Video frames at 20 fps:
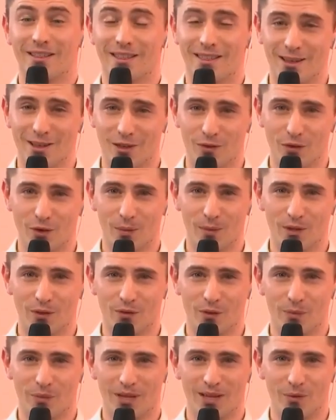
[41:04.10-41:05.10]
again, thank you very much
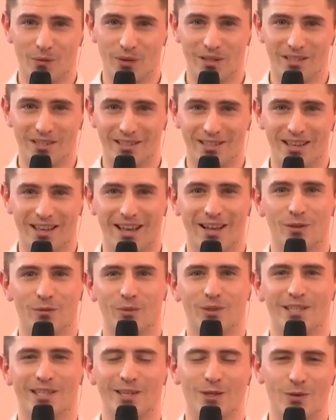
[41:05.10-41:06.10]
for being with us, and
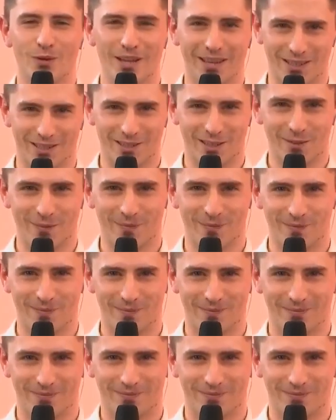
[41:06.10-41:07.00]
we'll see you next time.